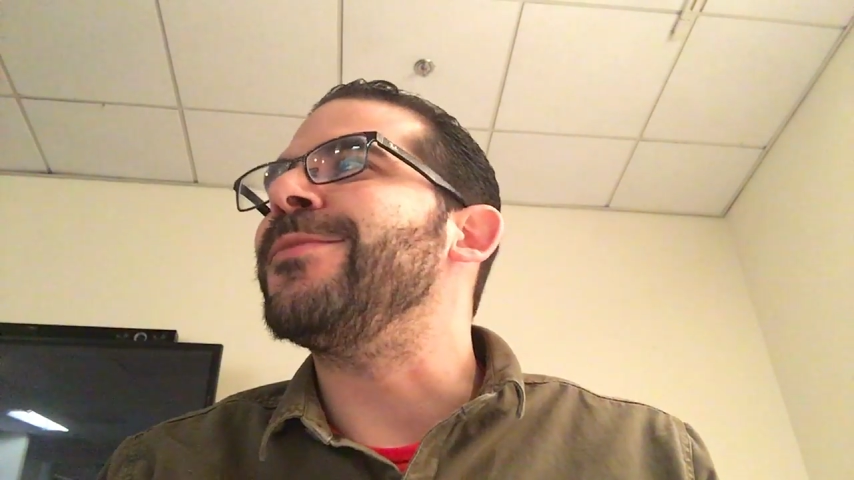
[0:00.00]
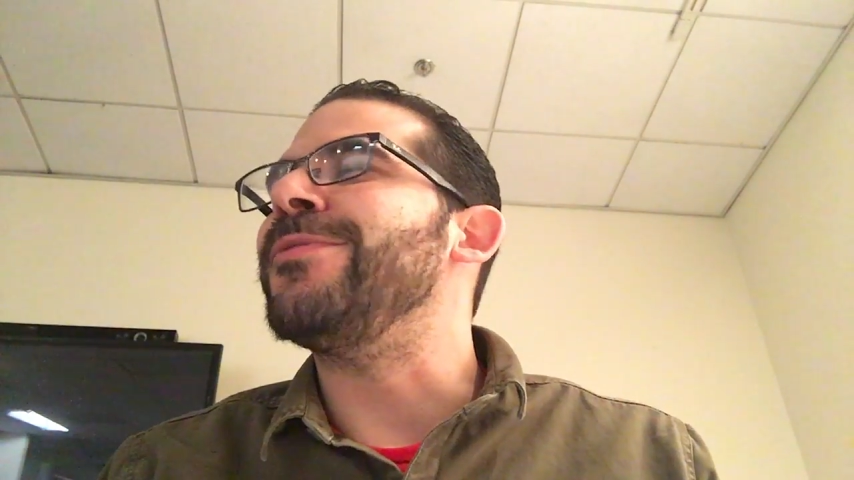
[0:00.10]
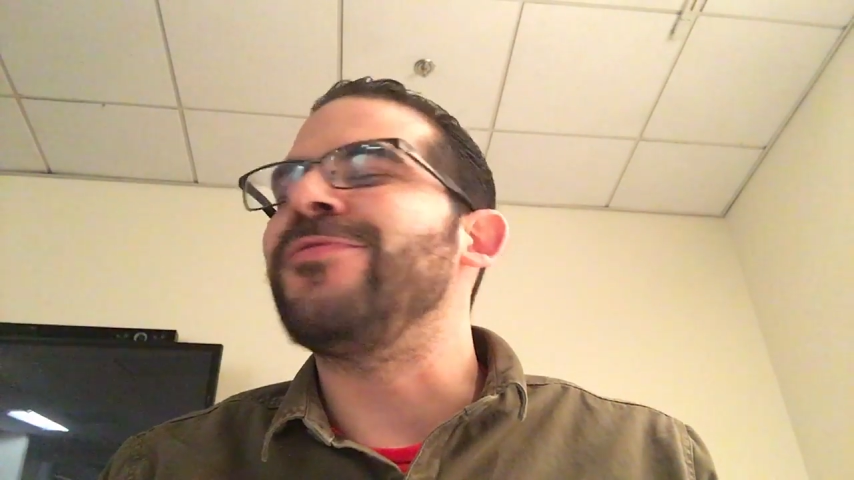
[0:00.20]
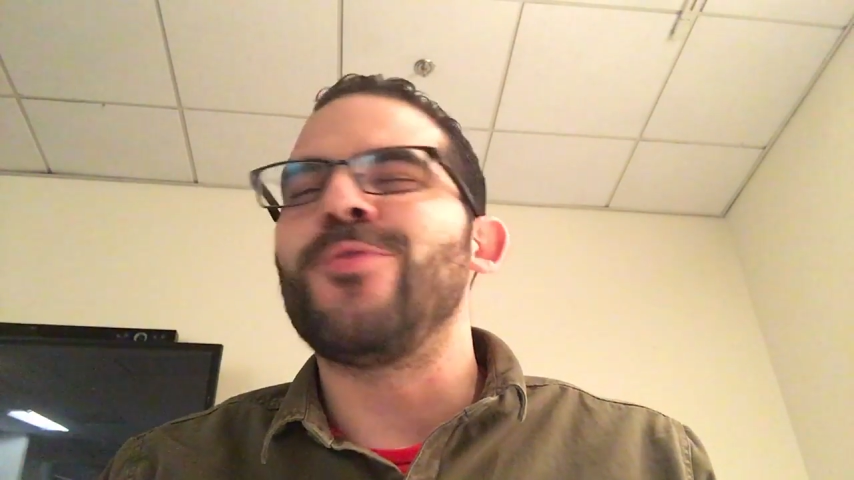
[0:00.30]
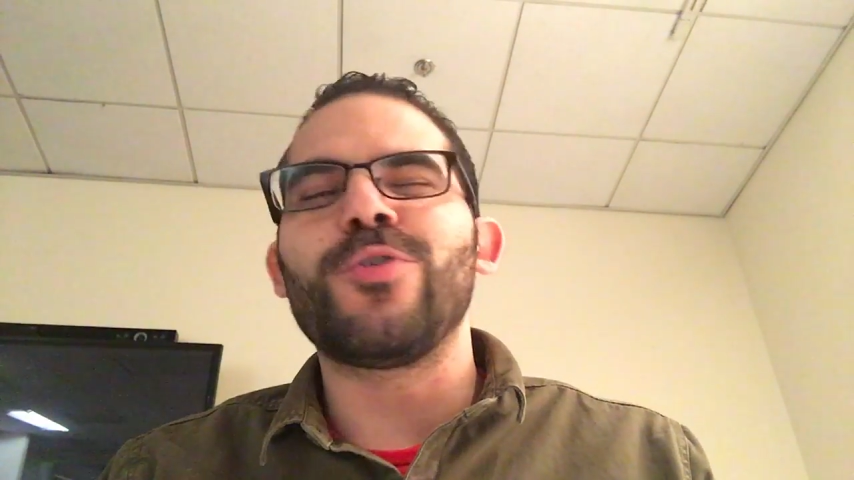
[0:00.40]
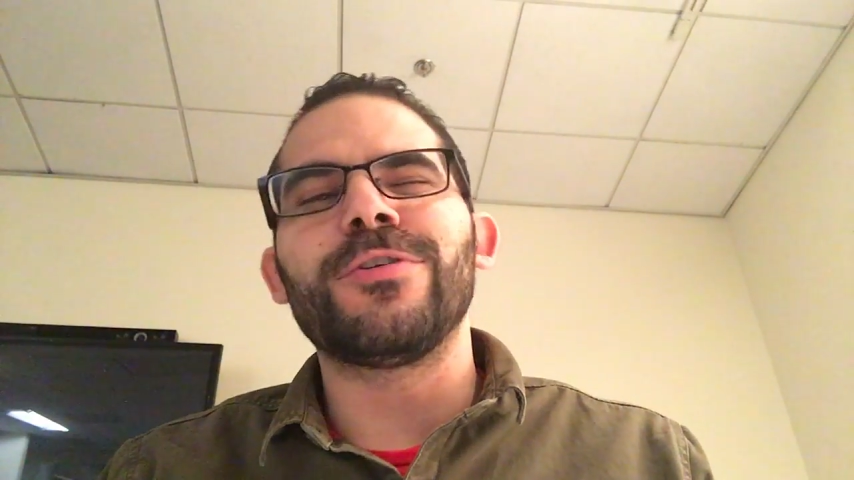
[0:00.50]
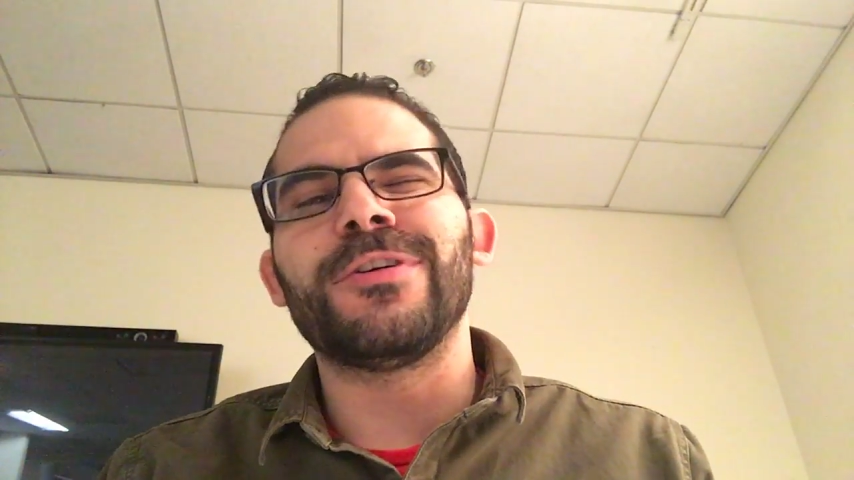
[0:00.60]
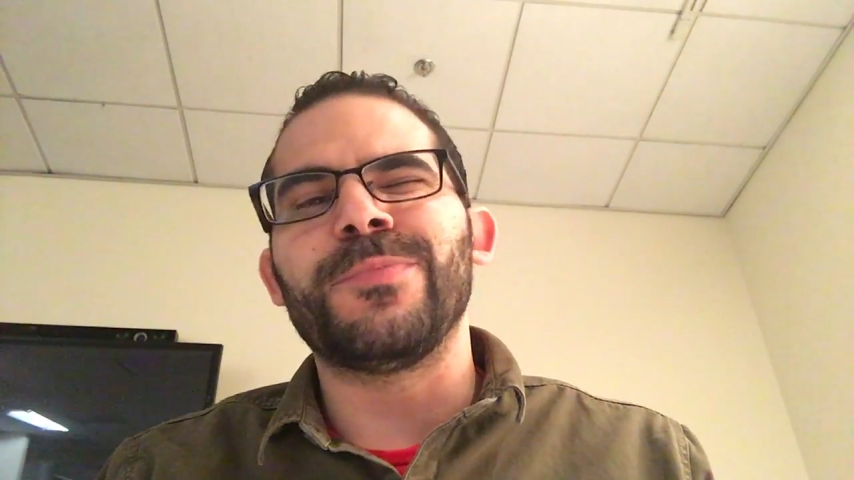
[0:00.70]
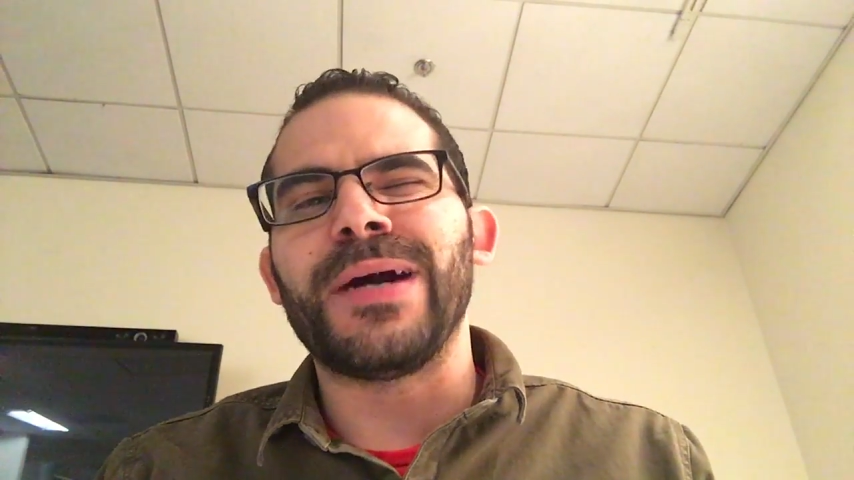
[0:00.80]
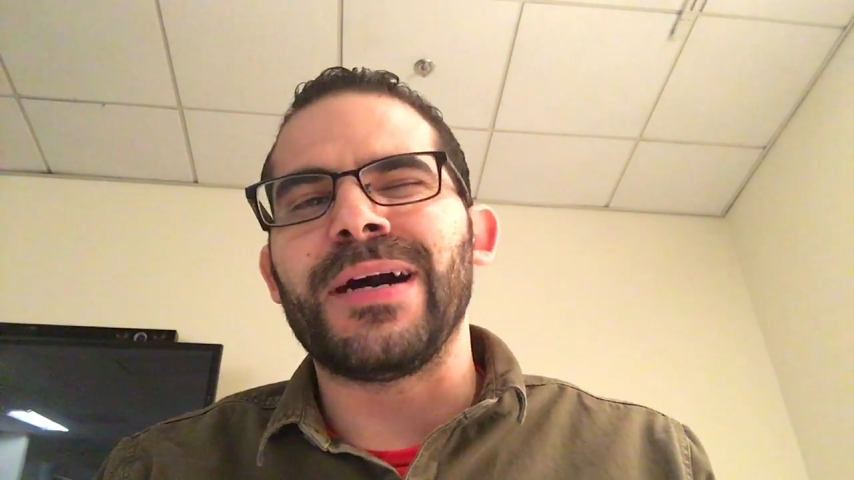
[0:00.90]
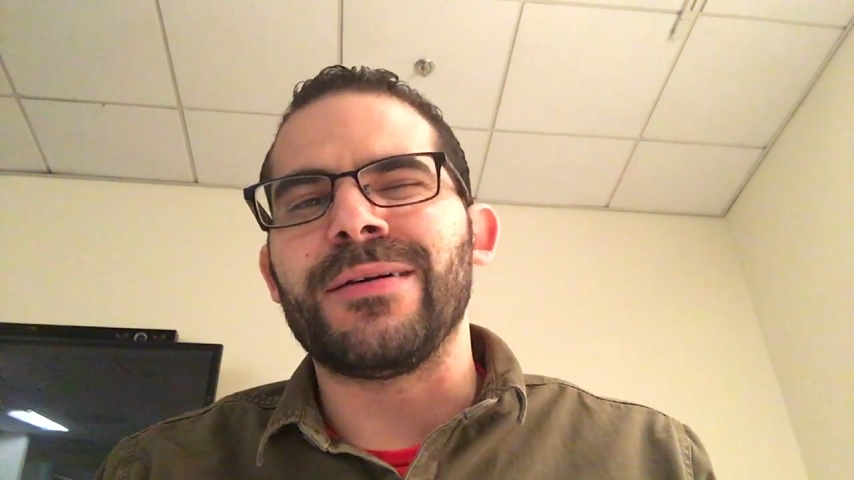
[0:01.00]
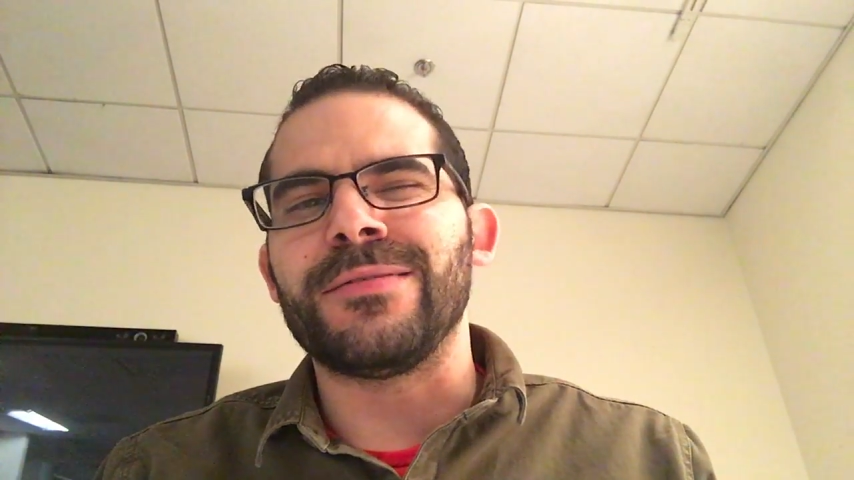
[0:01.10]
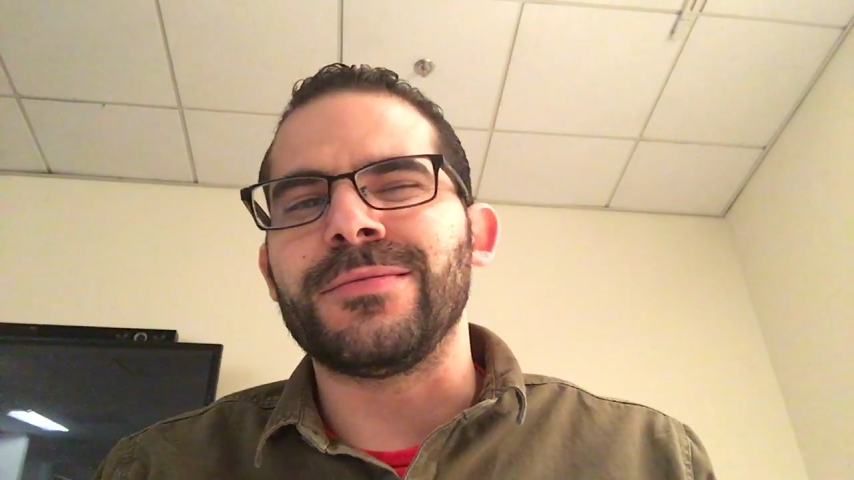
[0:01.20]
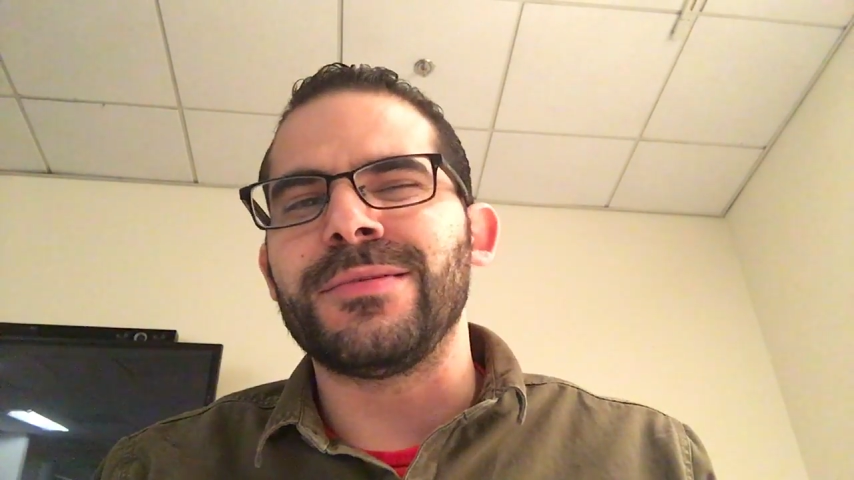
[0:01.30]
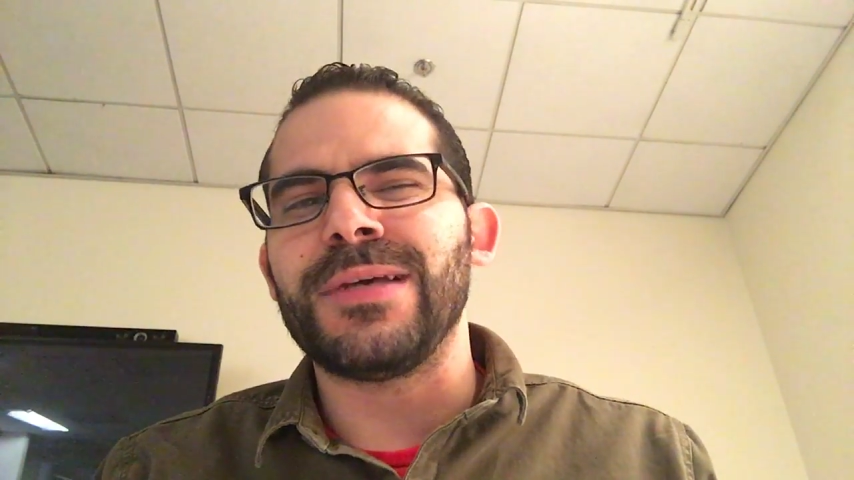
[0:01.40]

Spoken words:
before about